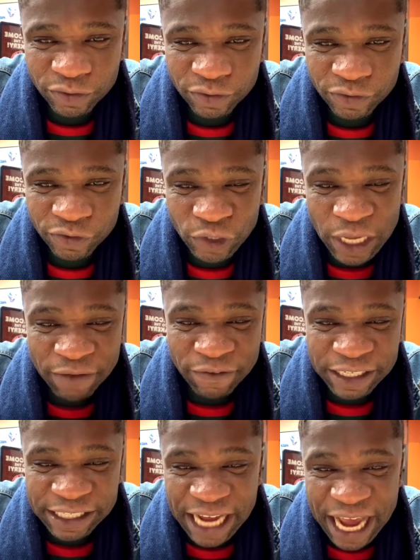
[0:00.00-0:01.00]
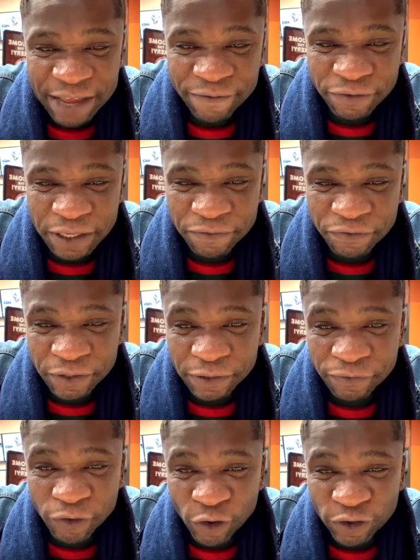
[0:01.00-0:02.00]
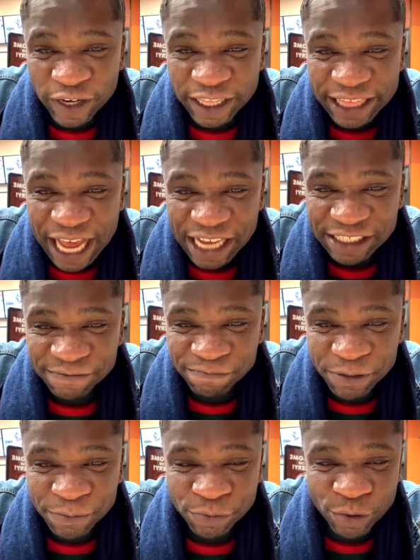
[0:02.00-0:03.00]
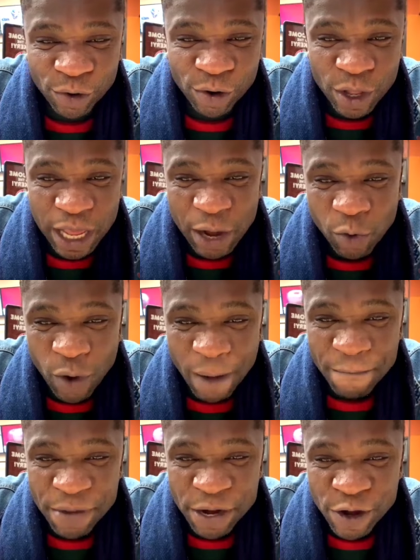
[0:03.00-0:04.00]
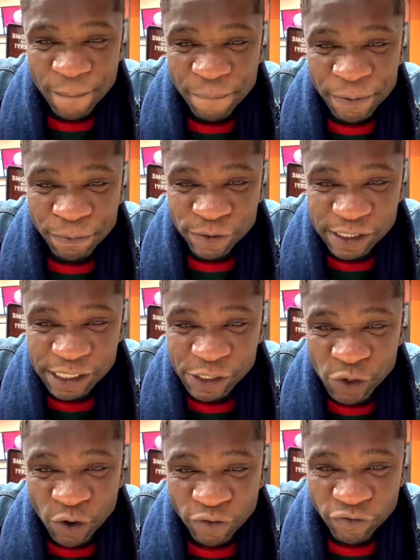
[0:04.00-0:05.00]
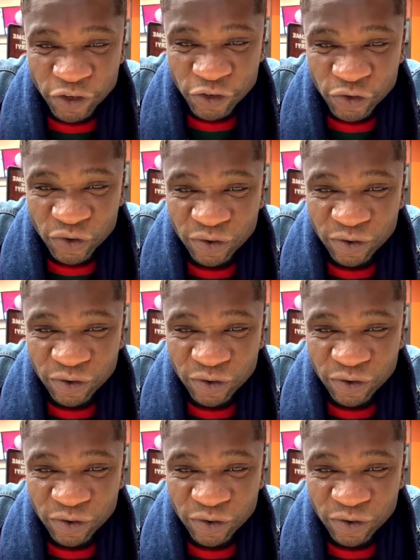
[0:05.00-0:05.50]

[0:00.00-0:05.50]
So every time, if 100,000 people, 1 million people see your video,